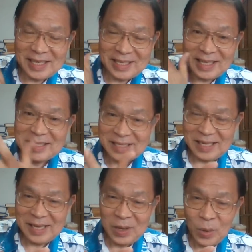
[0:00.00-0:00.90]
And that's
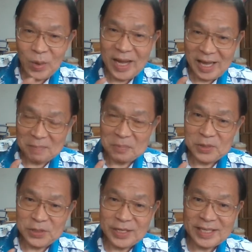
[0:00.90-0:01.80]
why I
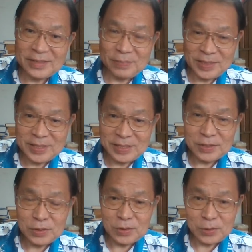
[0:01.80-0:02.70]
appreciate this
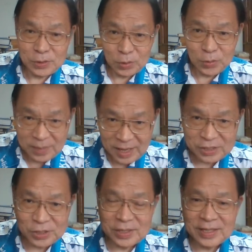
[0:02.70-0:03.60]
business so much,